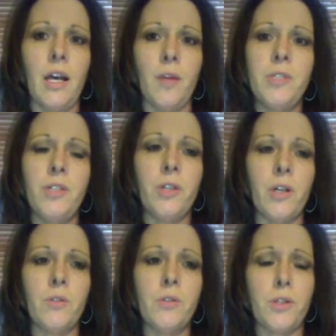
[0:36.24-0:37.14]
to
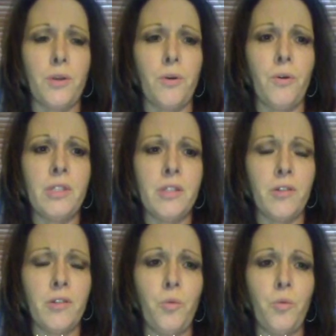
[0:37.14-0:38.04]
go, so
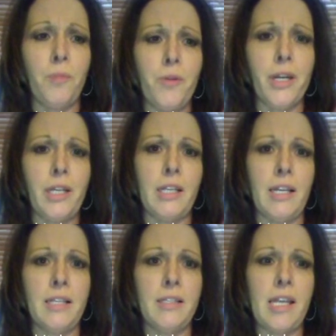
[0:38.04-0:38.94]
dystonia will be
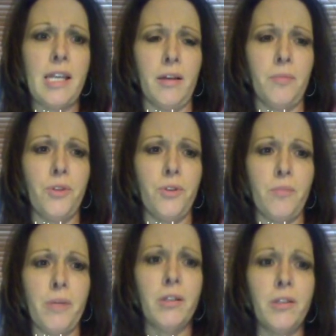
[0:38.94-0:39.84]
recognized
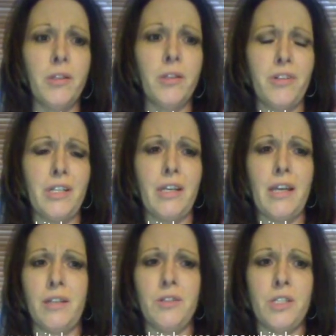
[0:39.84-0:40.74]
through the medical
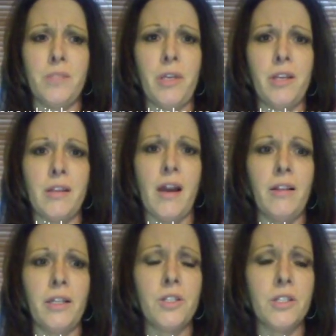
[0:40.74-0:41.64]
community and just be
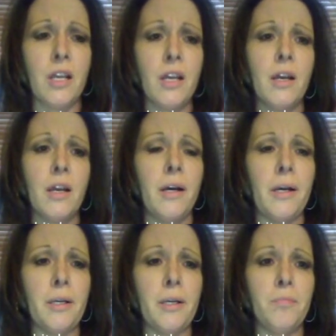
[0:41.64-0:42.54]
acknowledged.
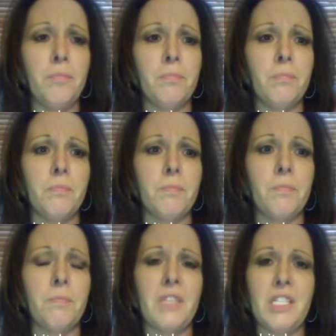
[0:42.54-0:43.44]

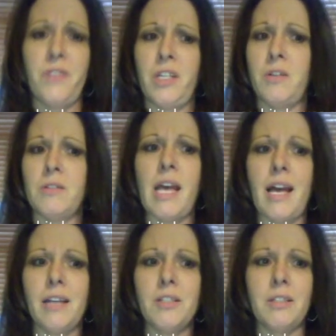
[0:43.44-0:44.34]
This video is
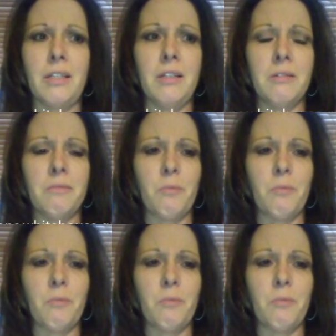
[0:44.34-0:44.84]
actually